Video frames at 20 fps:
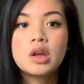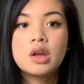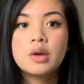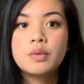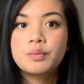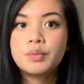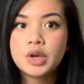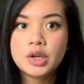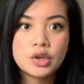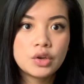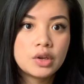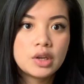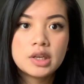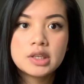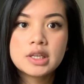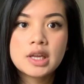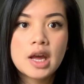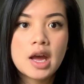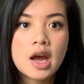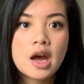But you
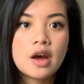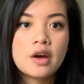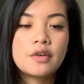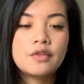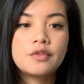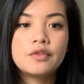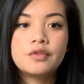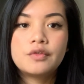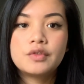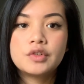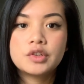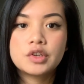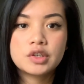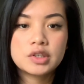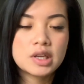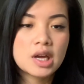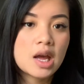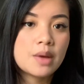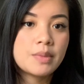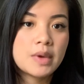need to have your
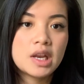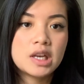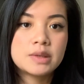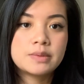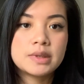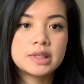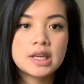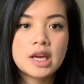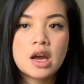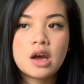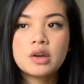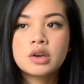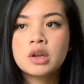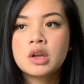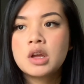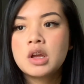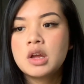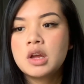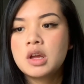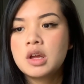time management
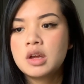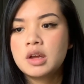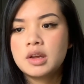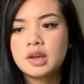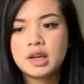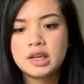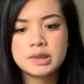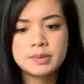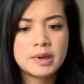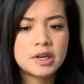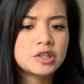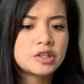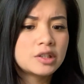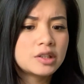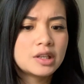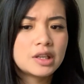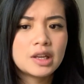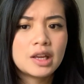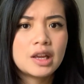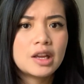down.
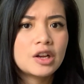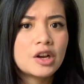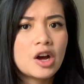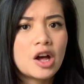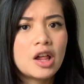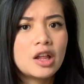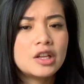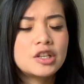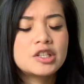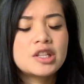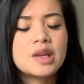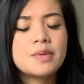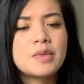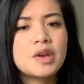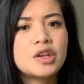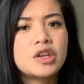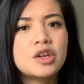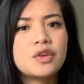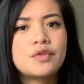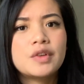Especially in college, they
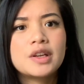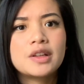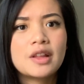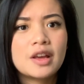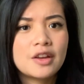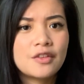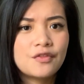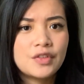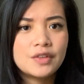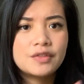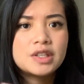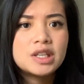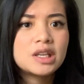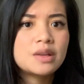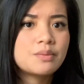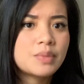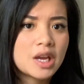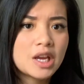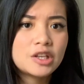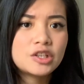make you read like
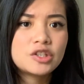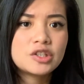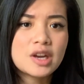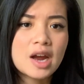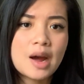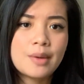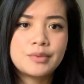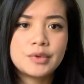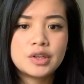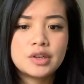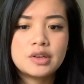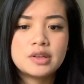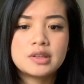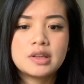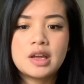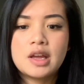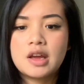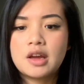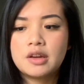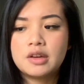15 page chapters
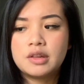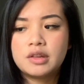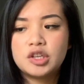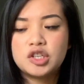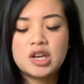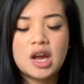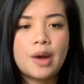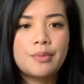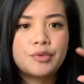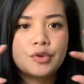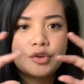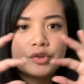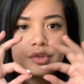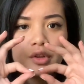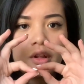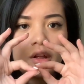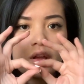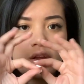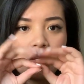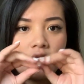and the chapters are
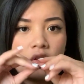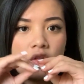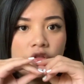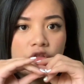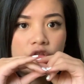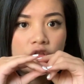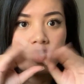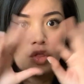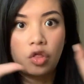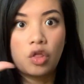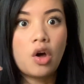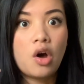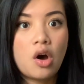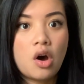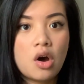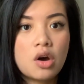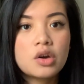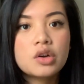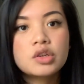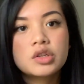like
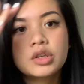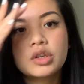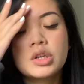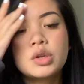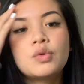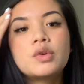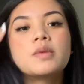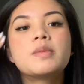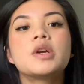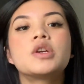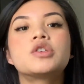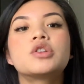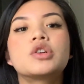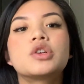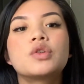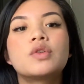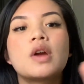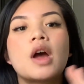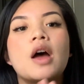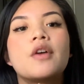long. So you wanna make sure
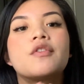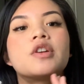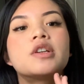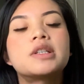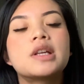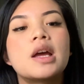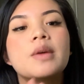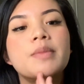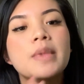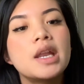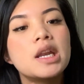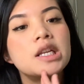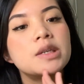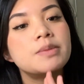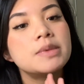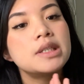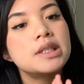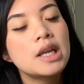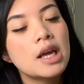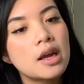you have your time
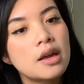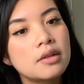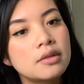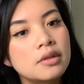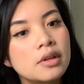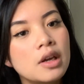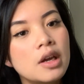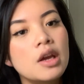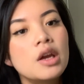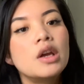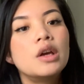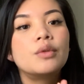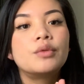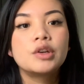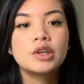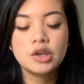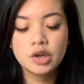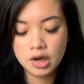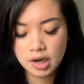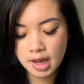management down
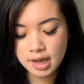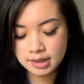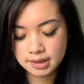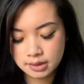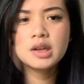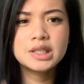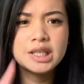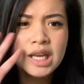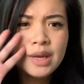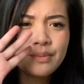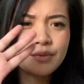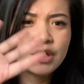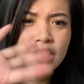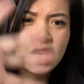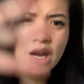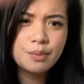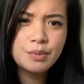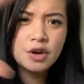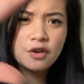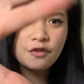when you're in high school. Tip
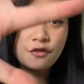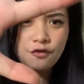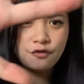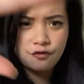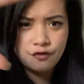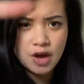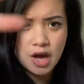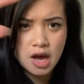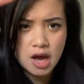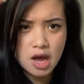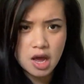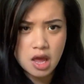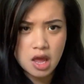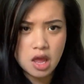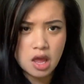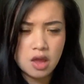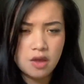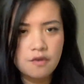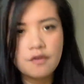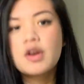number
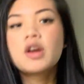five,